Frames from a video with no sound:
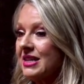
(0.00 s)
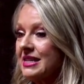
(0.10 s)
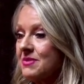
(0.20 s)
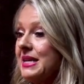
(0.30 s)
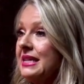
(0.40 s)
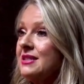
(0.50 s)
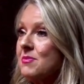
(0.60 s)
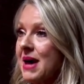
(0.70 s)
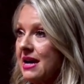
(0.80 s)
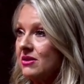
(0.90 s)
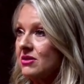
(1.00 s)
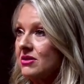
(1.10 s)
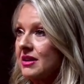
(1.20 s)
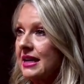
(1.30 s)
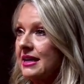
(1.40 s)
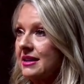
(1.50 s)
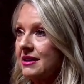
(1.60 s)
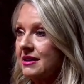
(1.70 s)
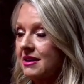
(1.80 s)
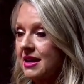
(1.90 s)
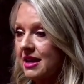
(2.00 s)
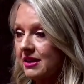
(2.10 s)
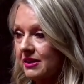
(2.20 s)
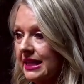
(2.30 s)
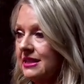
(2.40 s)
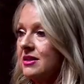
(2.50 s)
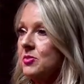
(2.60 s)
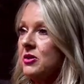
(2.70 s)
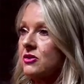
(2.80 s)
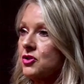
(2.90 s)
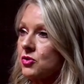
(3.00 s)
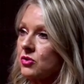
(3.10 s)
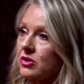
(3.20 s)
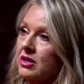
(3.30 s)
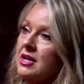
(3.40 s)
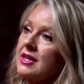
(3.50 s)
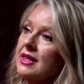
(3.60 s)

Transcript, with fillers: his men into battle, and they landed upon the shore.